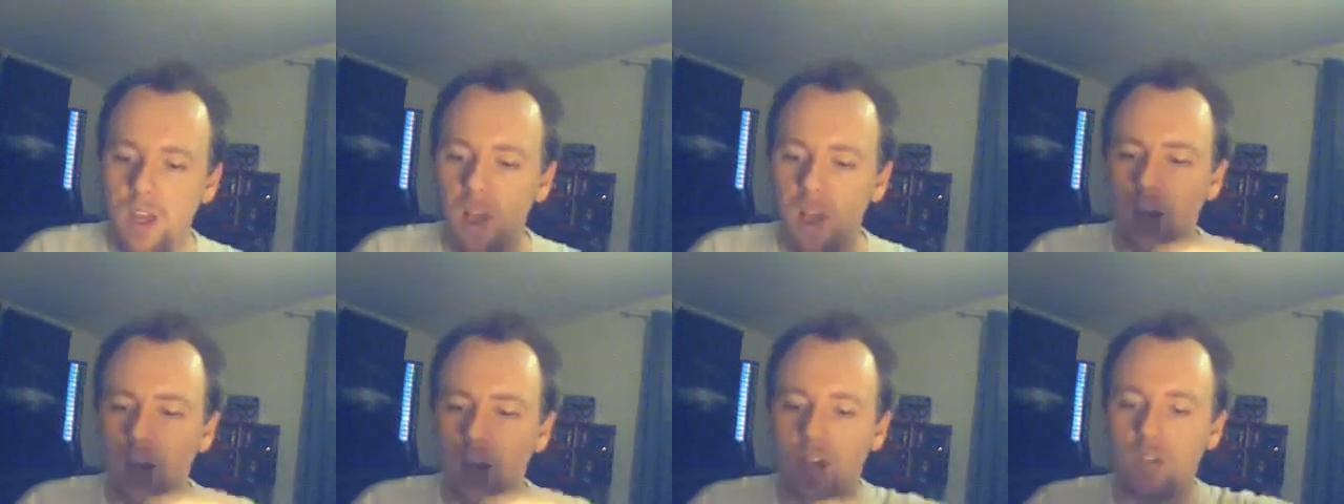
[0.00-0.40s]

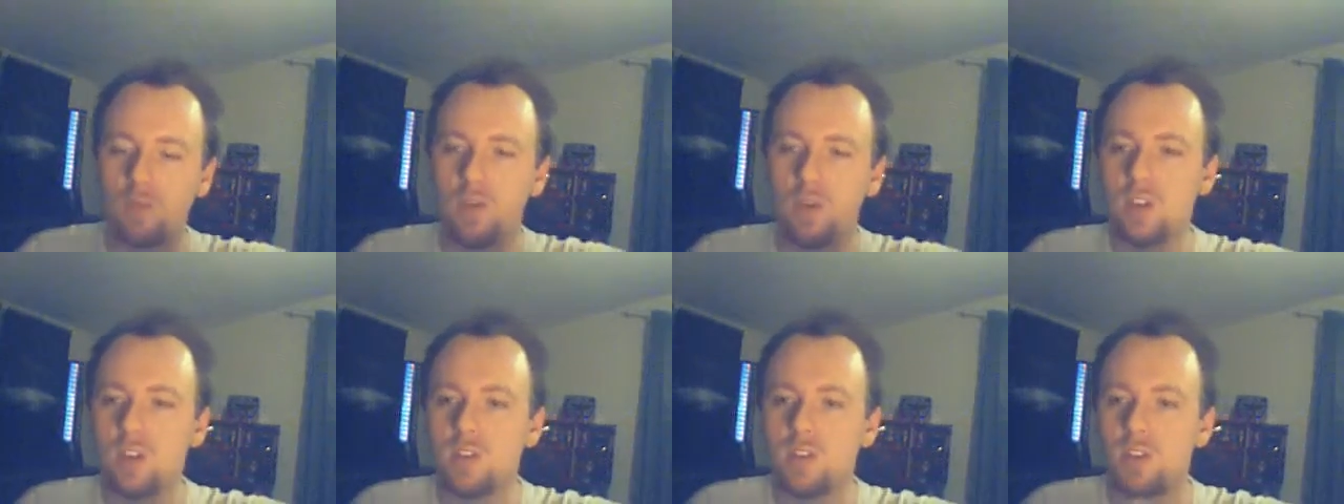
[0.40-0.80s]
as well
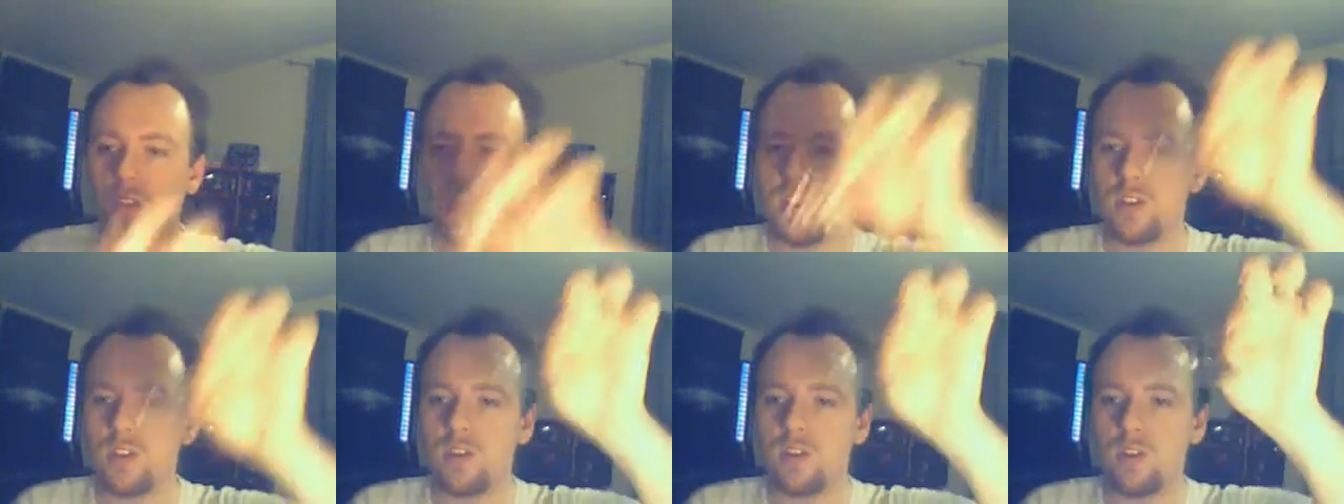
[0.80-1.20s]
as
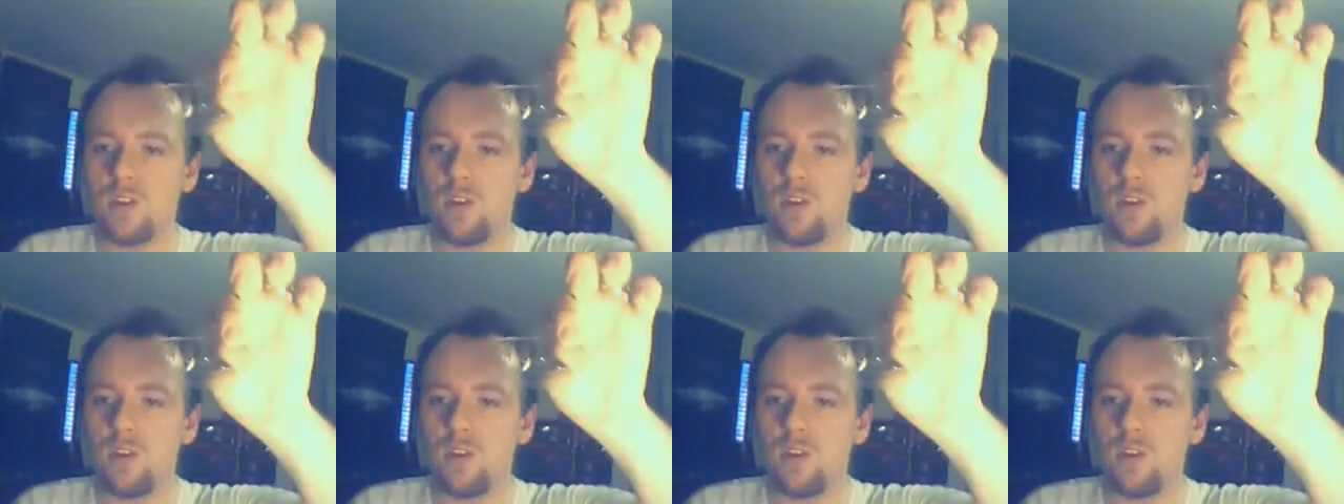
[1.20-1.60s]
this little
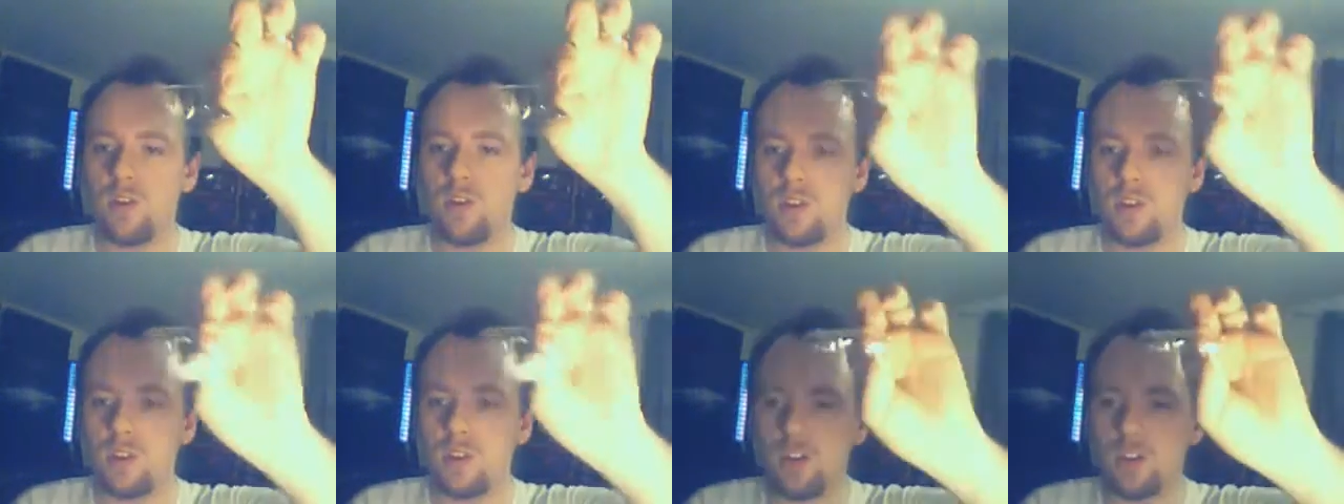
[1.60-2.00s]
doohickey that
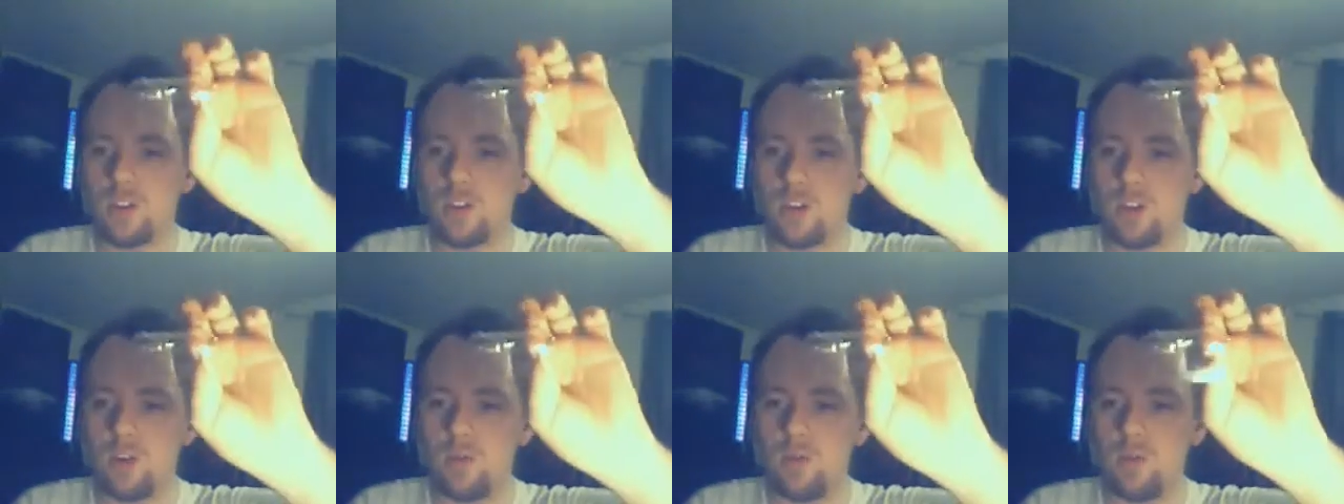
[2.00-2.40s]
is
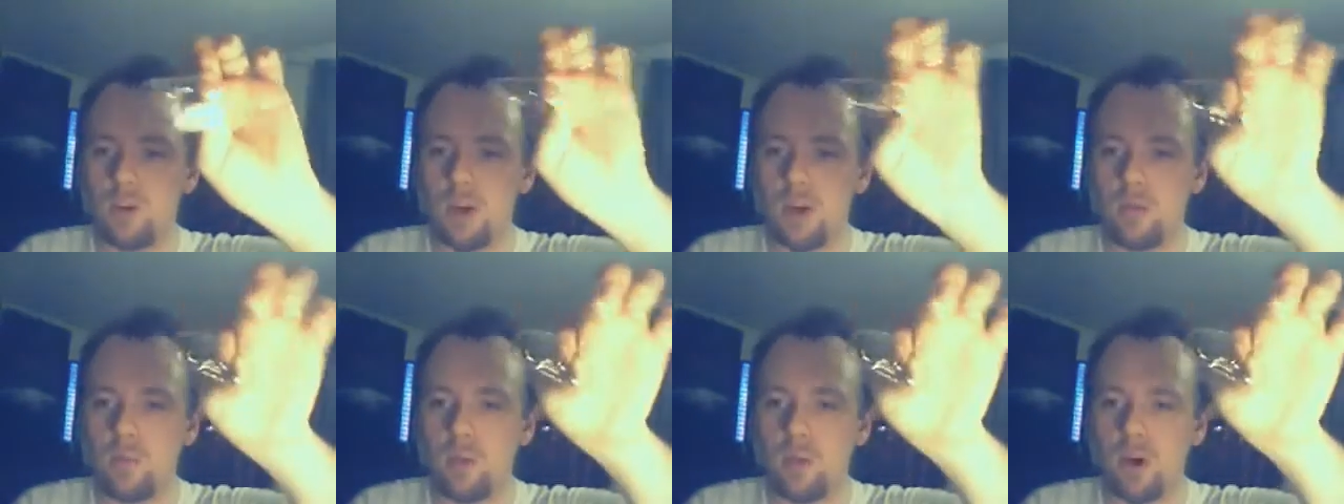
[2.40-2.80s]

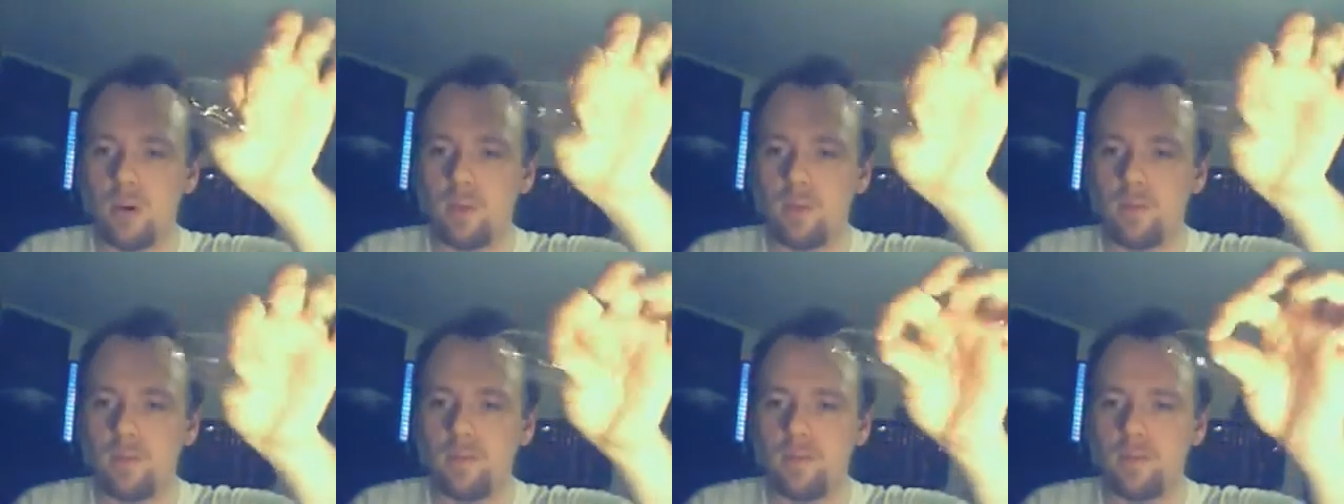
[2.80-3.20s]
also part of
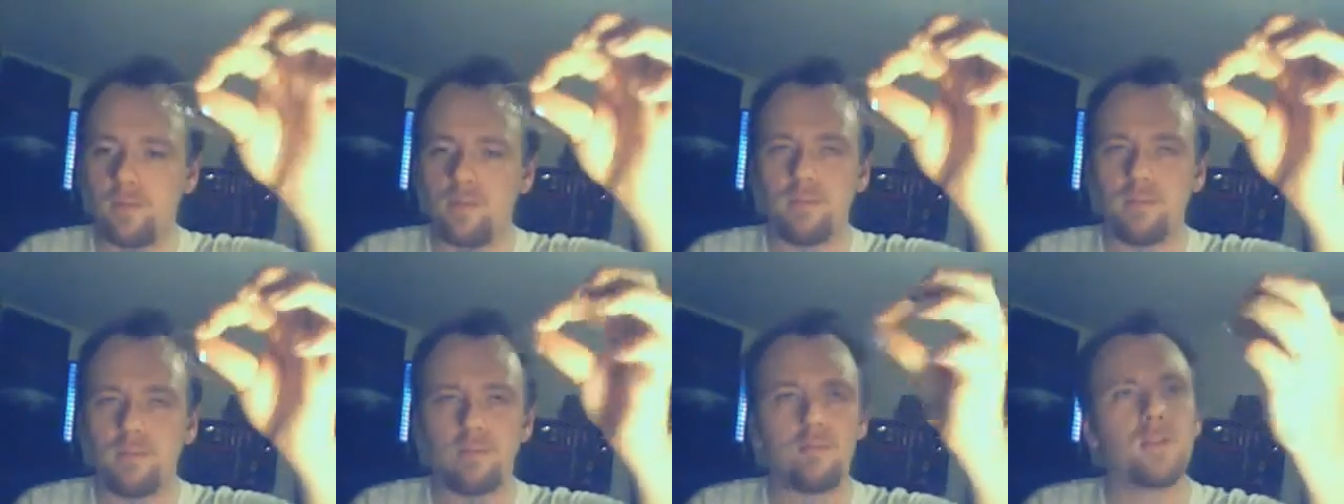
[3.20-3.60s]
it.
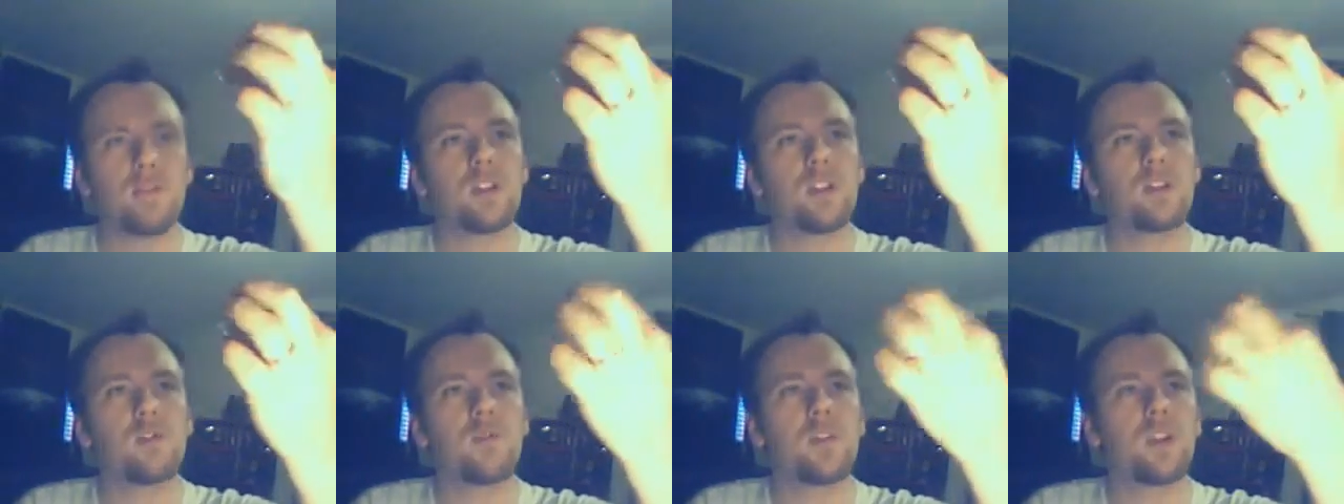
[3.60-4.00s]
Sits
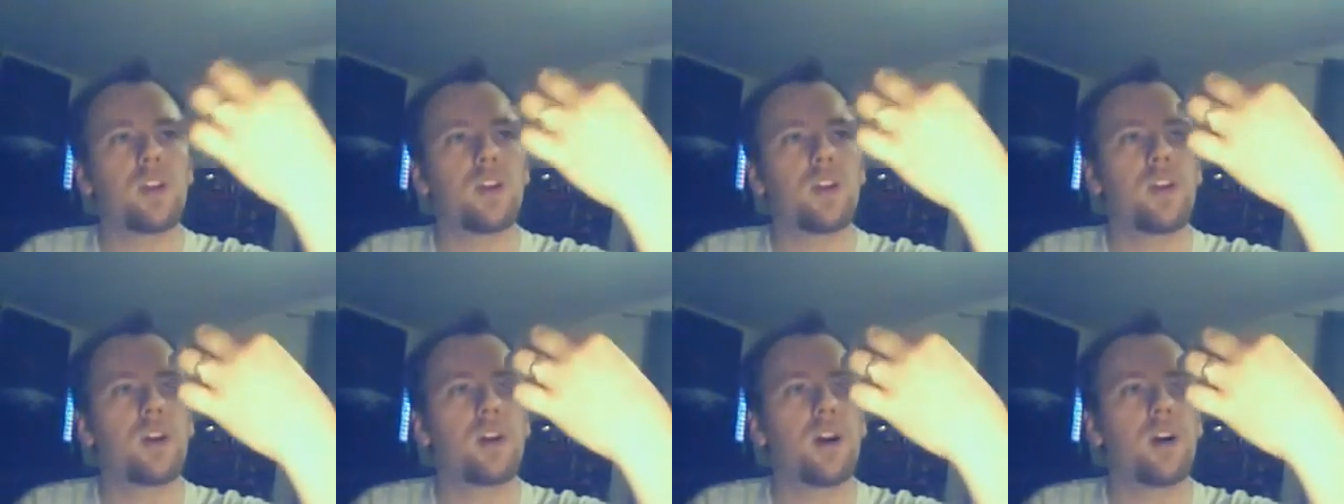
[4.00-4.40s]
over
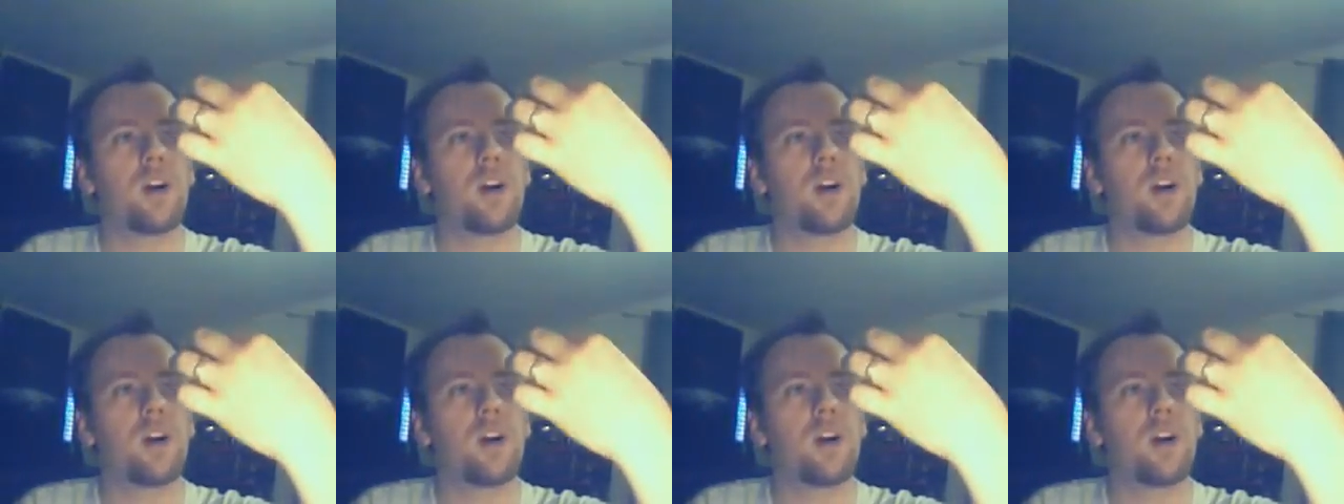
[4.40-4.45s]
the